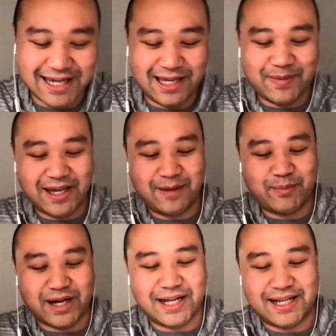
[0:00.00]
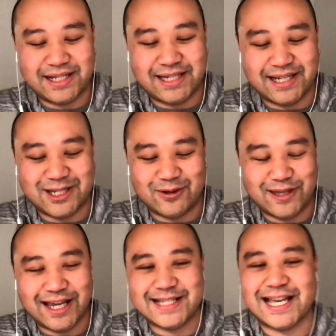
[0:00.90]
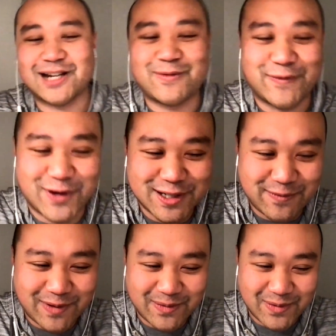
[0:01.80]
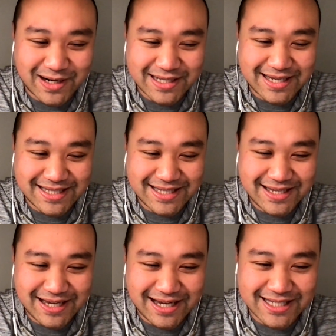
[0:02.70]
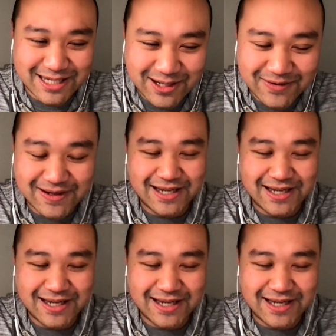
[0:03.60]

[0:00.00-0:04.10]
eBay bought it to do the exact reverse of what we wanted it to do.